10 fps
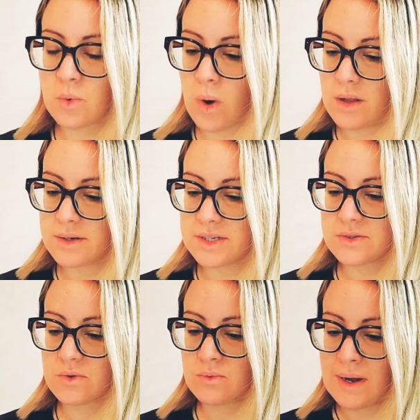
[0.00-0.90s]
quality
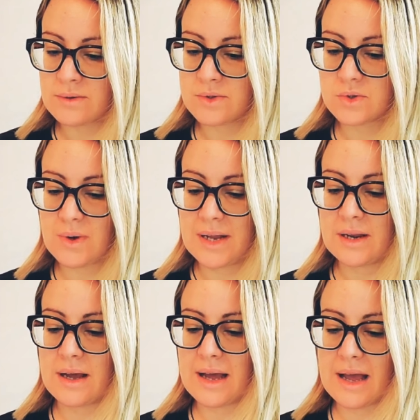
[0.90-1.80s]
surrounds you, and
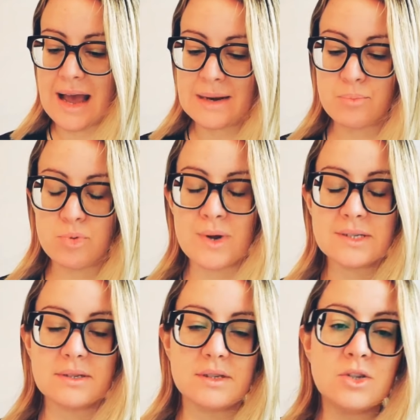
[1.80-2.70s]
at
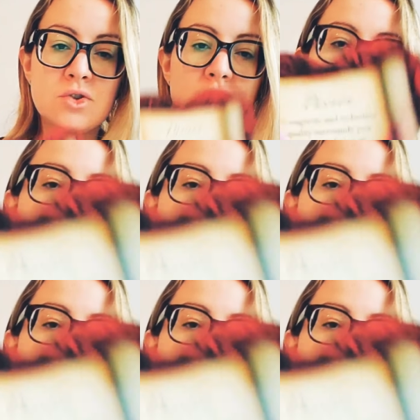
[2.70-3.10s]
present, enjoy